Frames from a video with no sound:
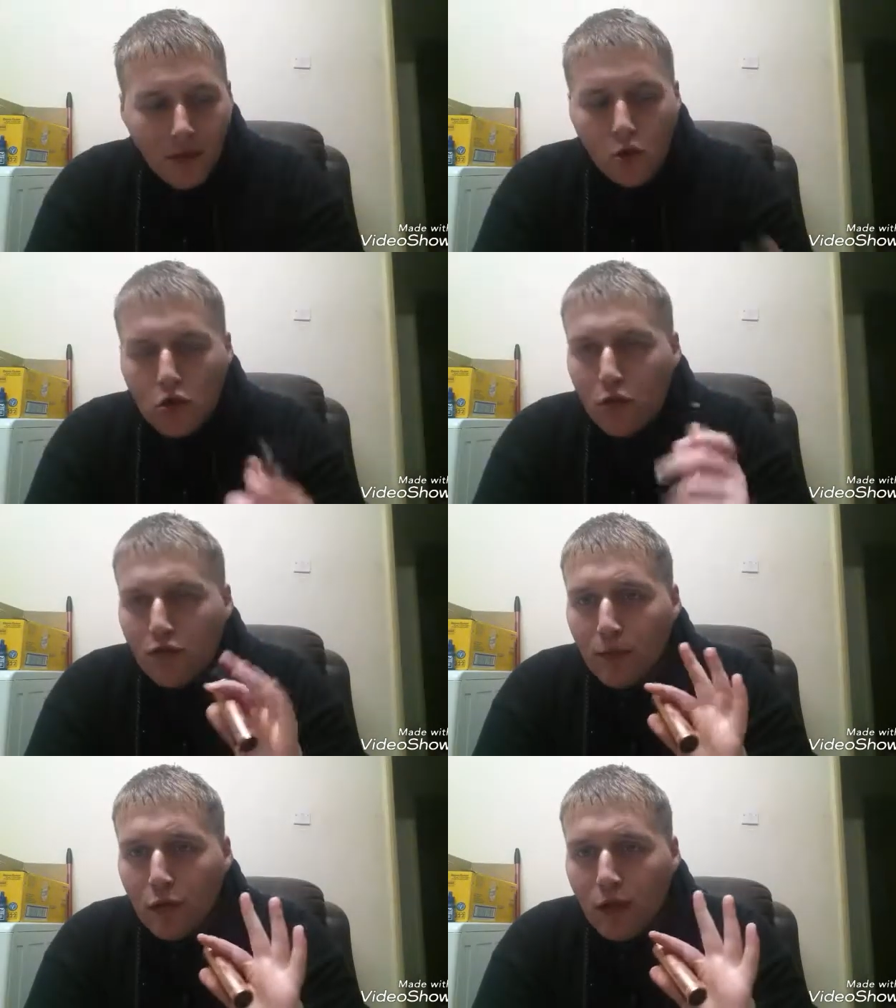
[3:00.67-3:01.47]
Also
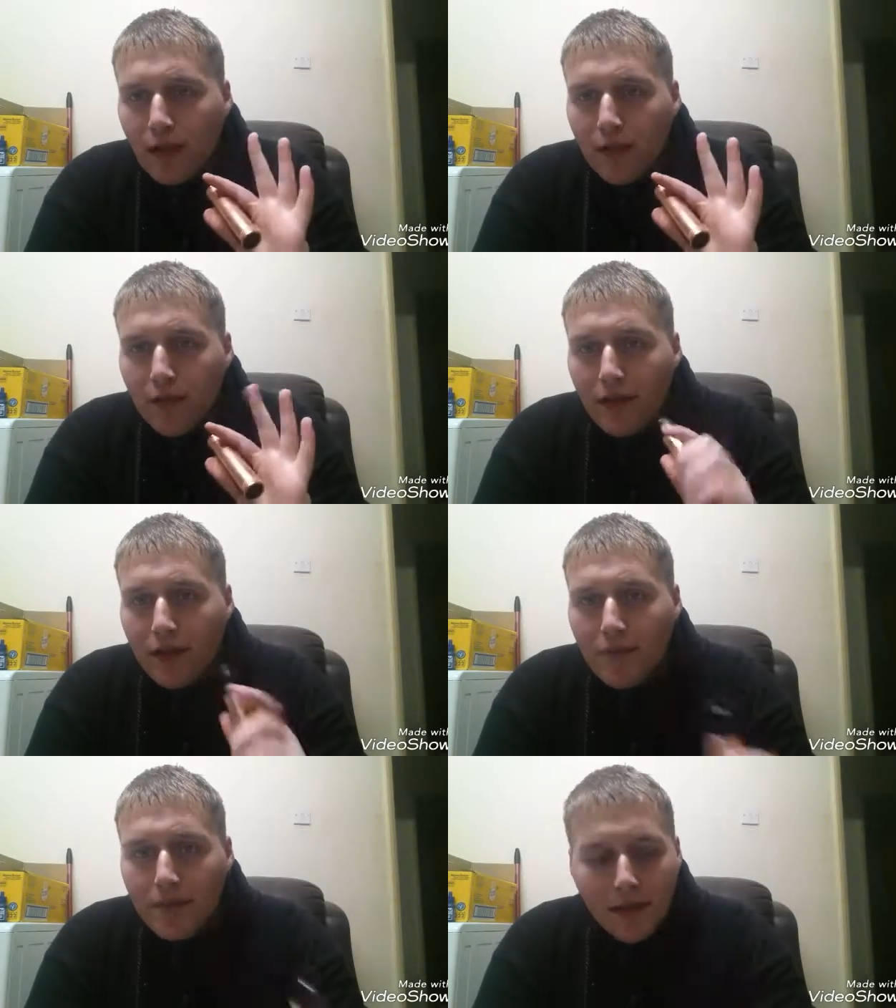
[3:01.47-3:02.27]
from Knucklehead
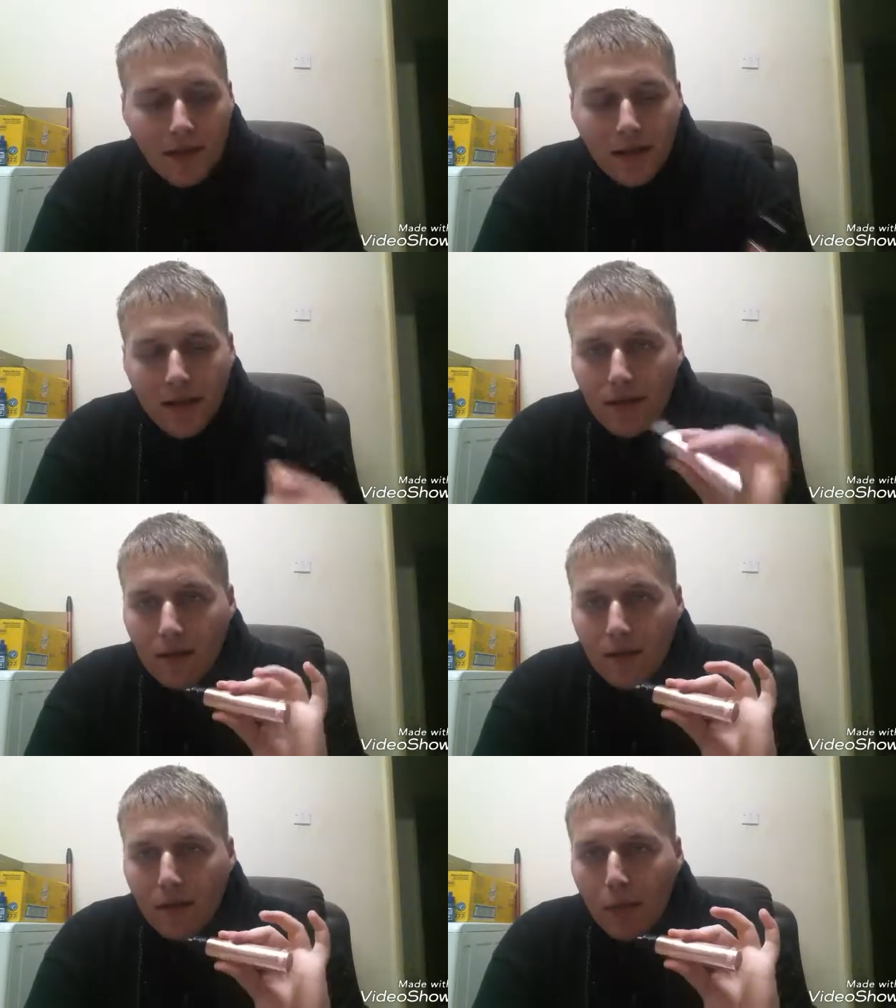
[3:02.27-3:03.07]
Vapes,
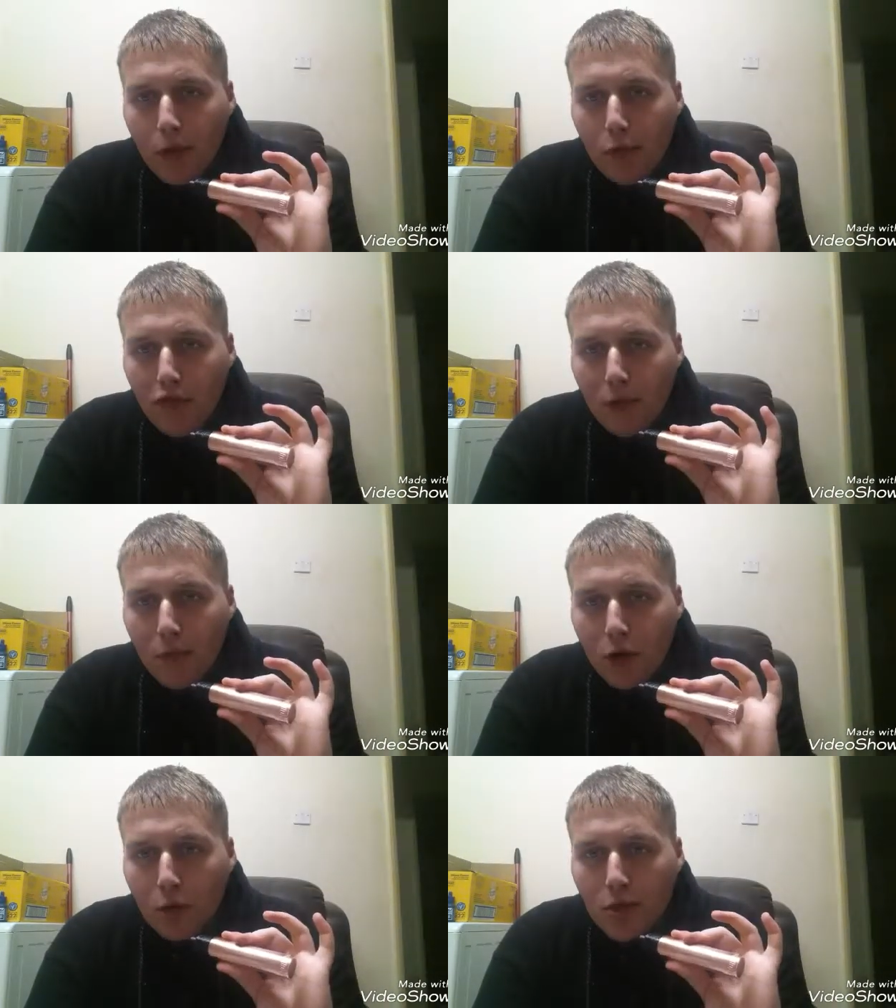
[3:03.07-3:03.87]
beautiful
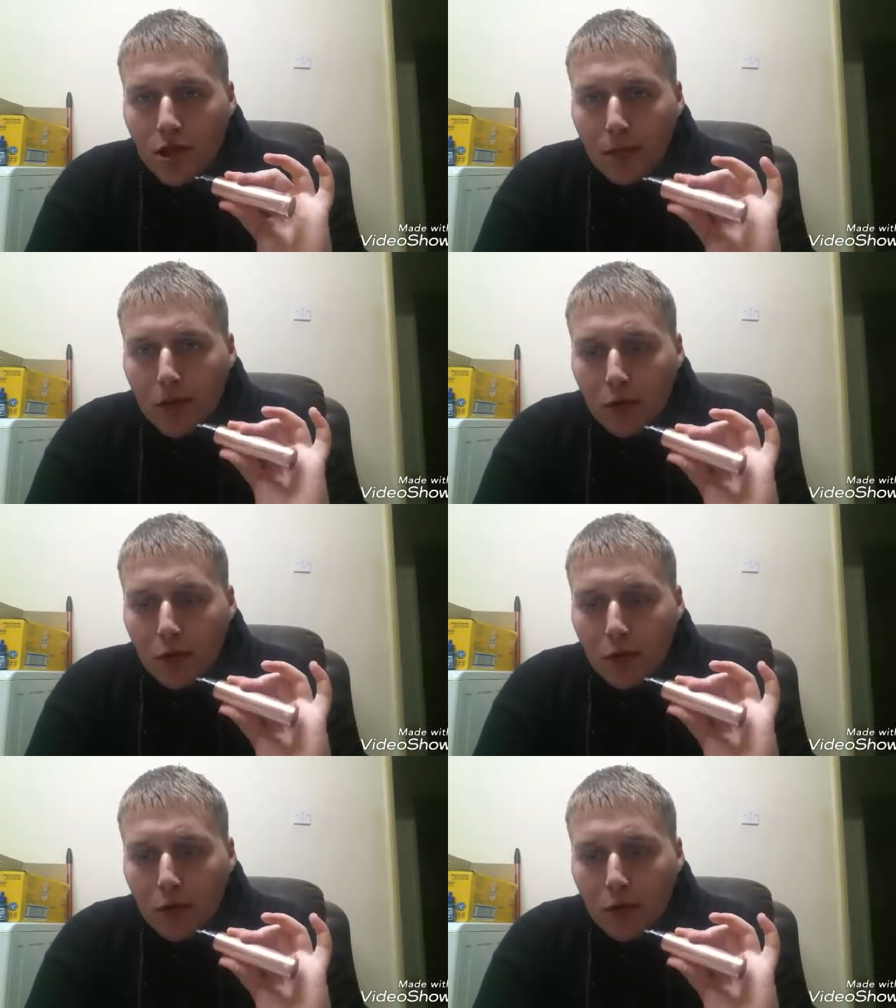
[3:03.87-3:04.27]
mod which I'll